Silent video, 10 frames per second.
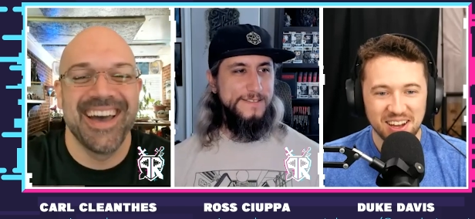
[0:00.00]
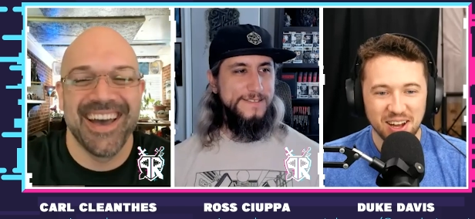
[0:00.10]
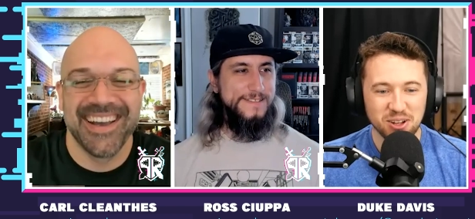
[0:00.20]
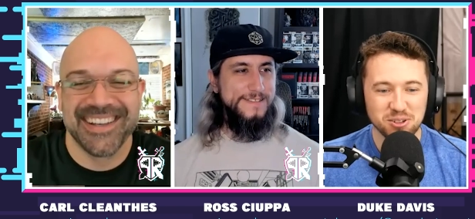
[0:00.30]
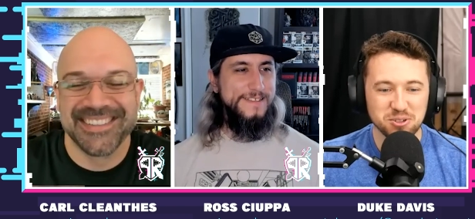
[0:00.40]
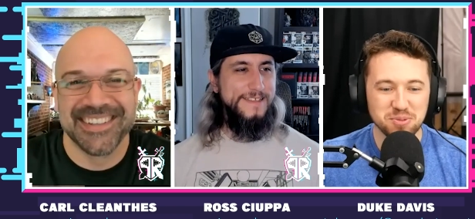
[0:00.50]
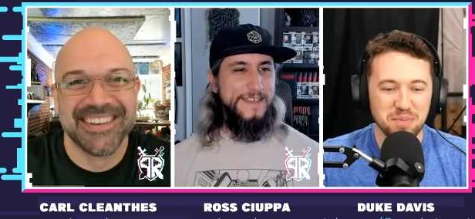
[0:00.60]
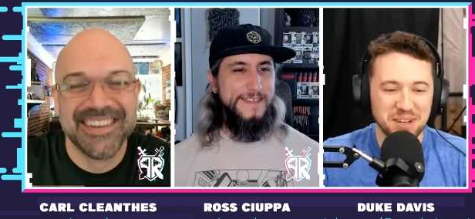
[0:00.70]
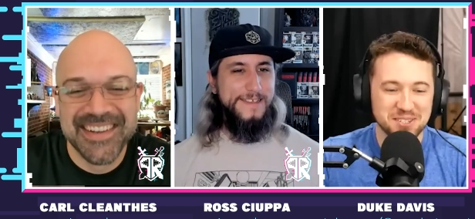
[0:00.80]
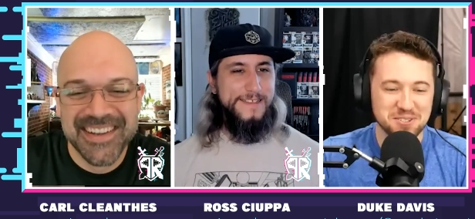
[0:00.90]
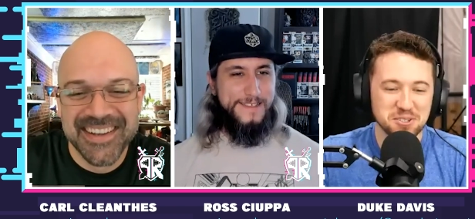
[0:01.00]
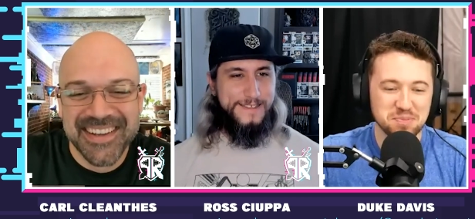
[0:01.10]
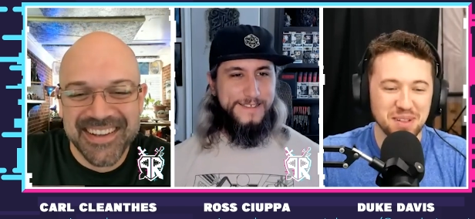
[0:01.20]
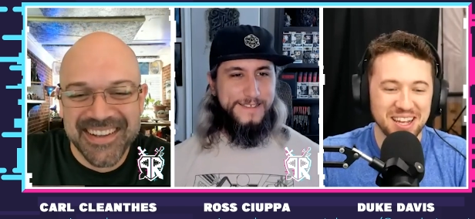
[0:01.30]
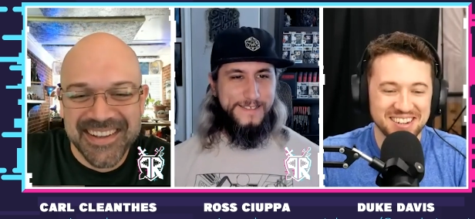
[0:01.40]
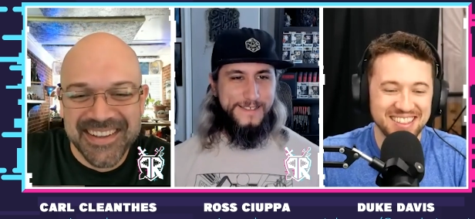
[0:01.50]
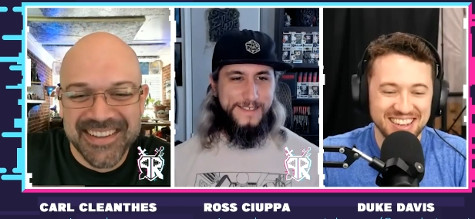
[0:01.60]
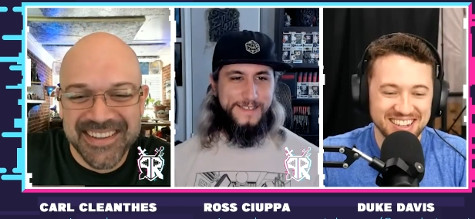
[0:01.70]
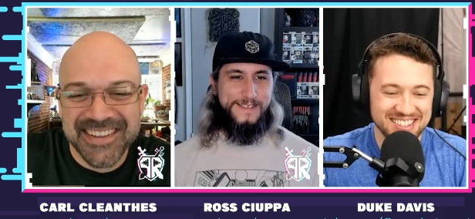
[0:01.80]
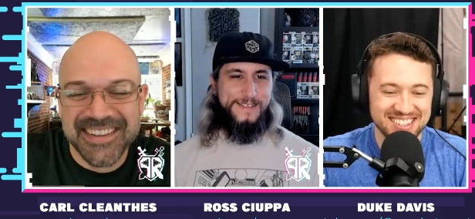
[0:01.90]
Speaker 1: I'll do my best to explain
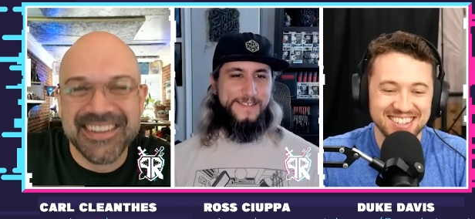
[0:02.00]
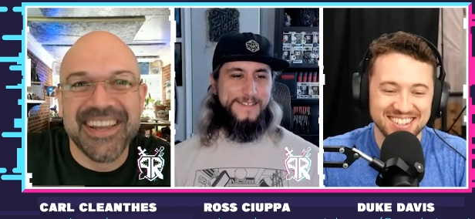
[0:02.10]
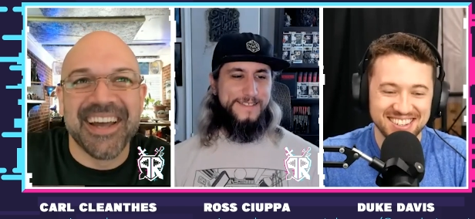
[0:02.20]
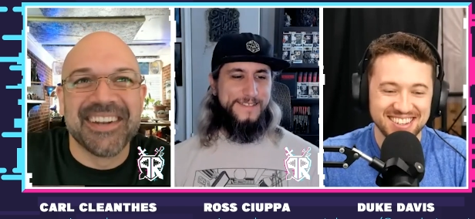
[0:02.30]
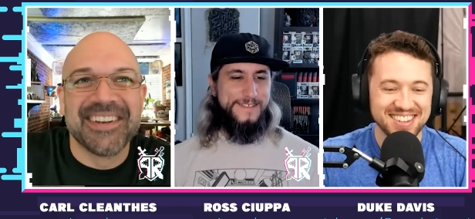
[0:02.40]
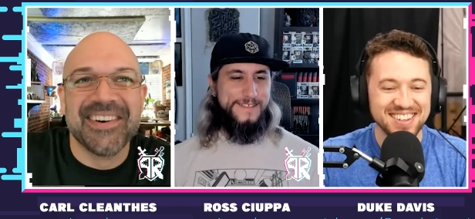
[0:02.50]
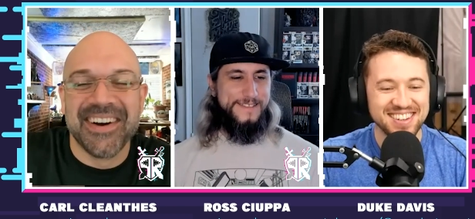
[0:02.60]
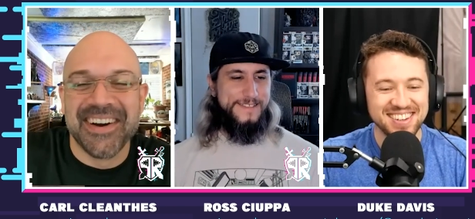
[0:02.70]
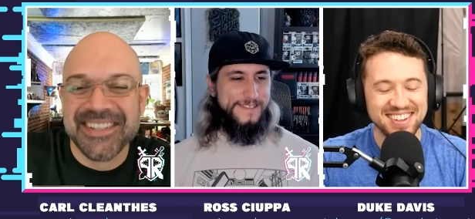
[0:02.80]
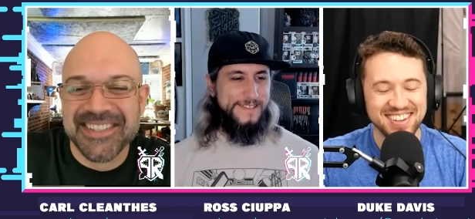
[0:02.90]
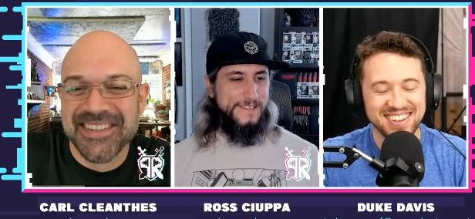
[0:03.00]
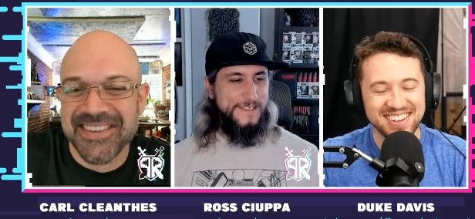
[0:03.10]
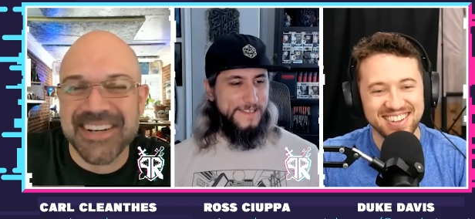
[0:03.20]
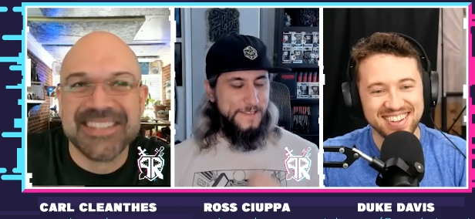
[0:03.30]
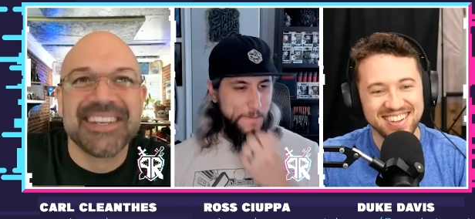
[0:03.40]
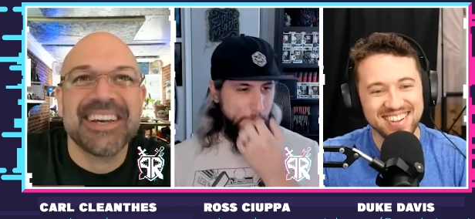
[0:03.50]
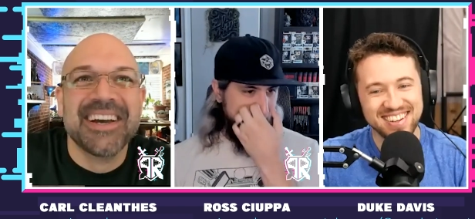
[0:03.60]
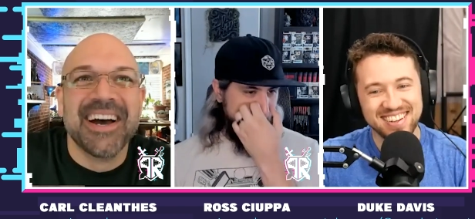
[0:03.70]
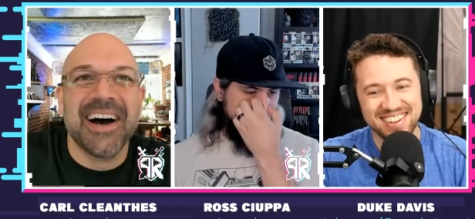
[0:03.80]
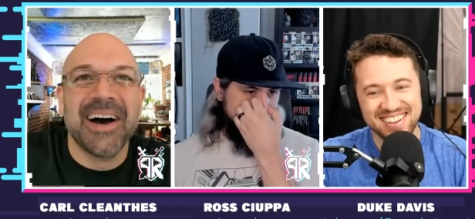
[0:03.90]
things.
Speaker 2: Yeah. No worries. No worries.
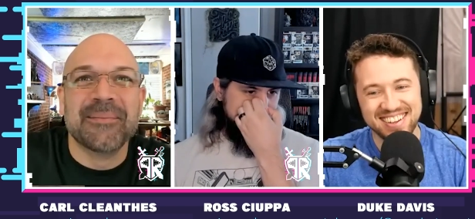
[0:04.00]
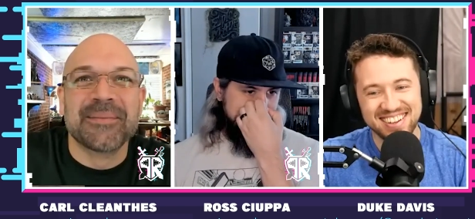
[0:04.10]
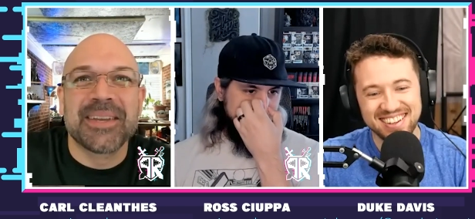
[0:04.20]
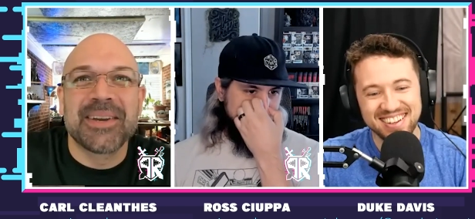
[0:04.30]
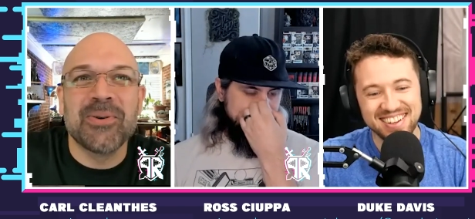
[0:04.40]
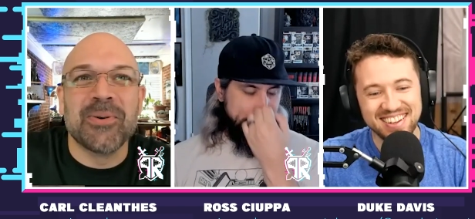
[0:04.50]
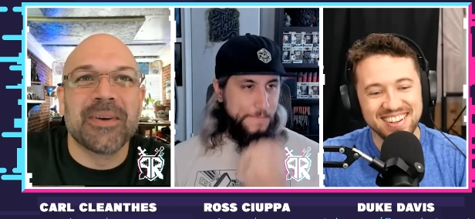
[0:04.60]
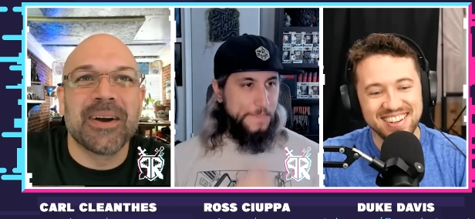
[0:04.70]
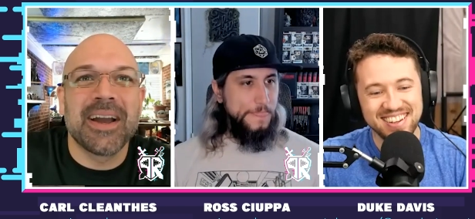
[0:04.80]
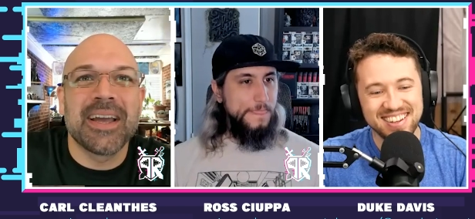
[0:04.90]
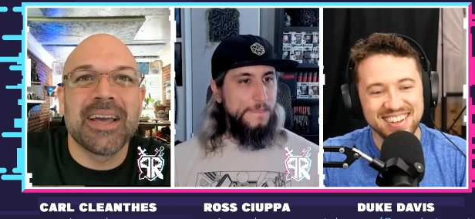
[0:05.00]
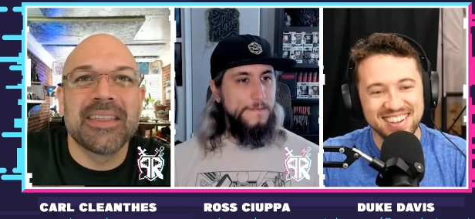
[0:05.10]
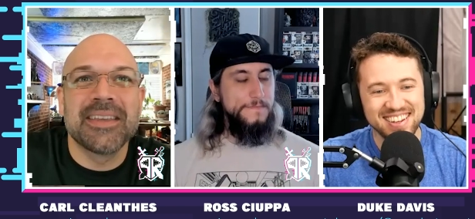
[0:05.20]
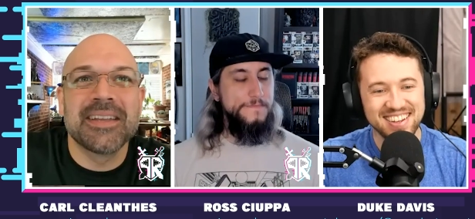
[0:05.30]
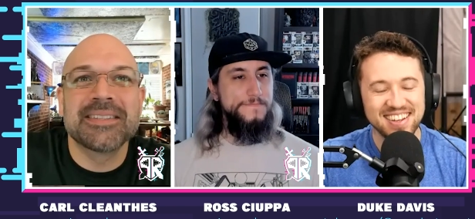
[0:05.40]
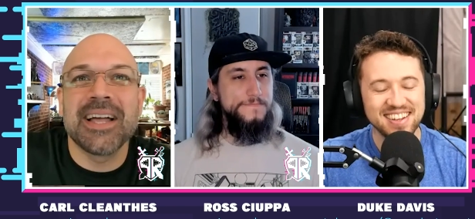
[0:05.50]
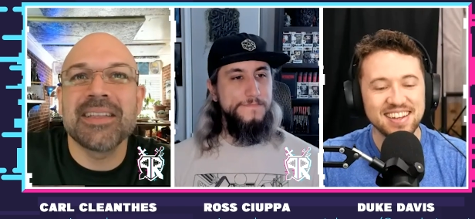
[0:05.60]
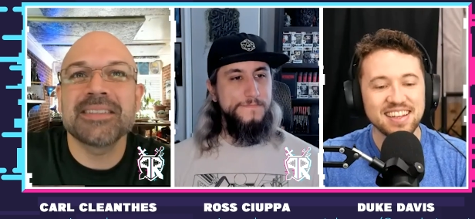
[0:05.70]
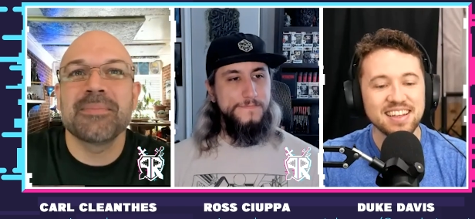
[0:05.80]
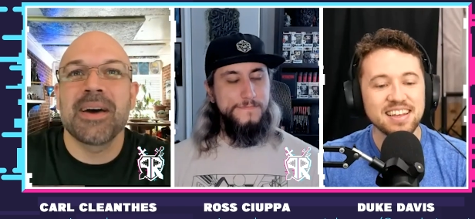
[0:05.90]
Um, cool. All right, and then tell
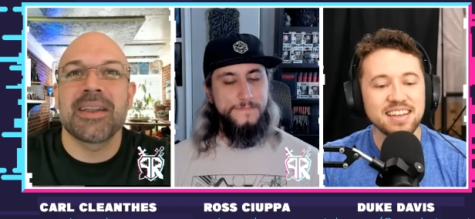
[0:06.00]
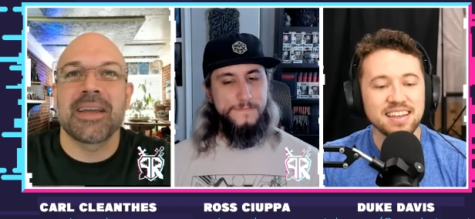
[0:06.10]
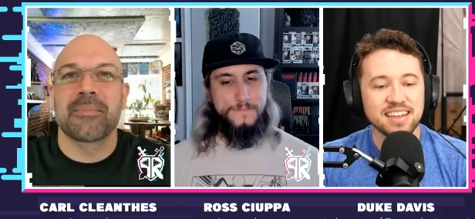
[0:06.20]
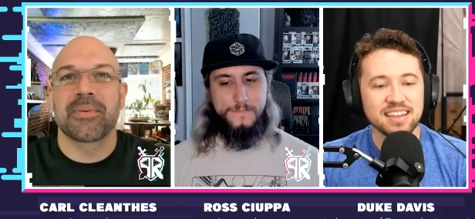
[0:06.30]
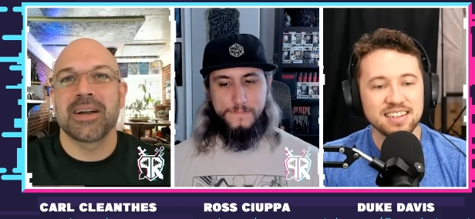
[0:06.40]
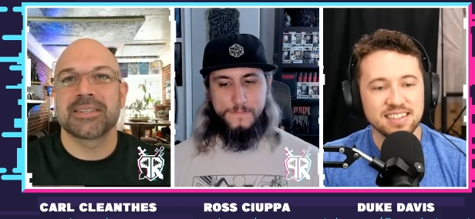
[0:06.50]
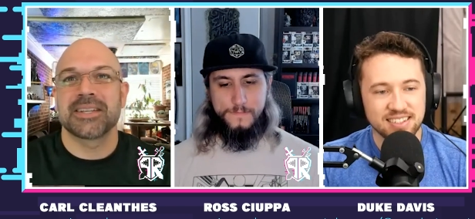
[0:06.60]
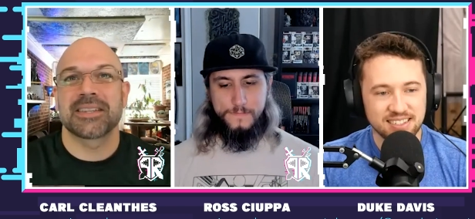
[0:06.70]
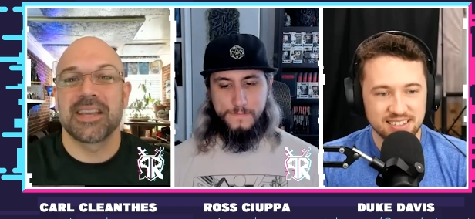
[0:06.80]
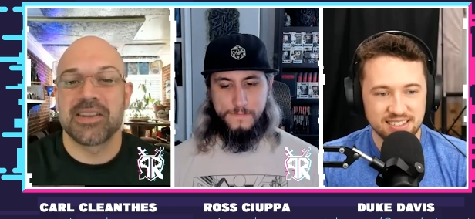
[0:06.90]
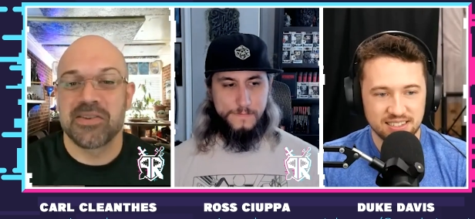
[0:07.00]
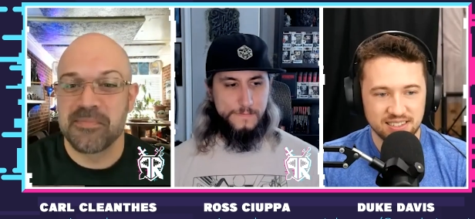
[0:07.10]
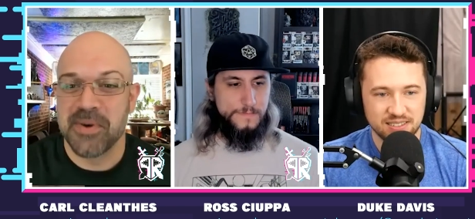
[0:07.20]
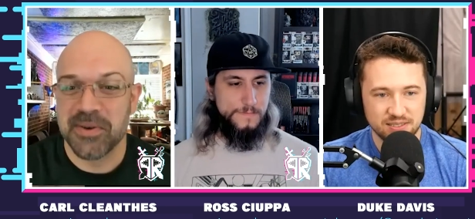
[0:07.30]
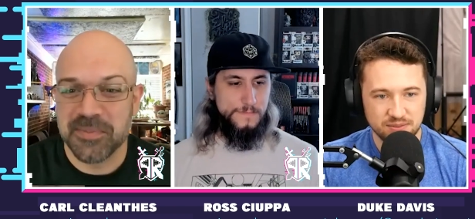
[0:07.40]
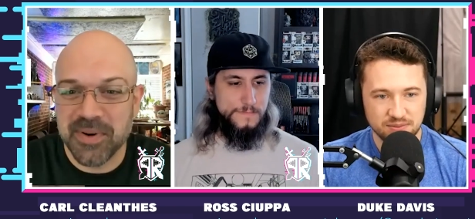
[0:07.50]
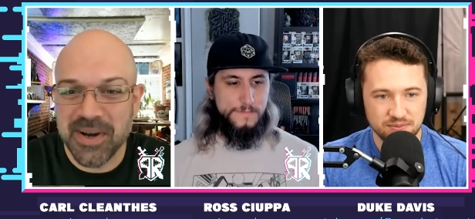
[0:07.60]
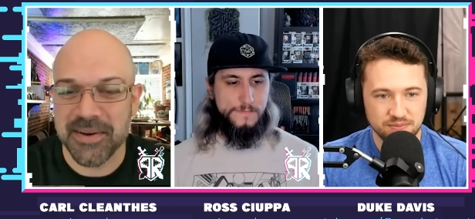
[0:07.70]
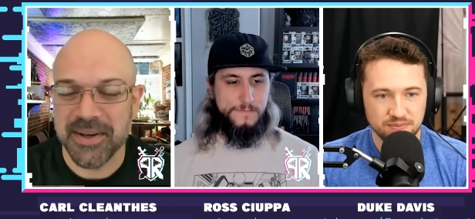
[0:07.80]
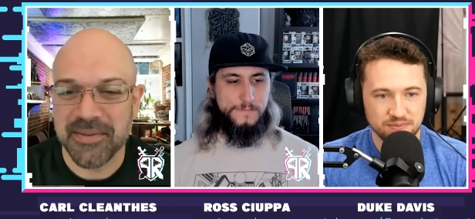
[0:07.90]
us about a project that you're most proud of,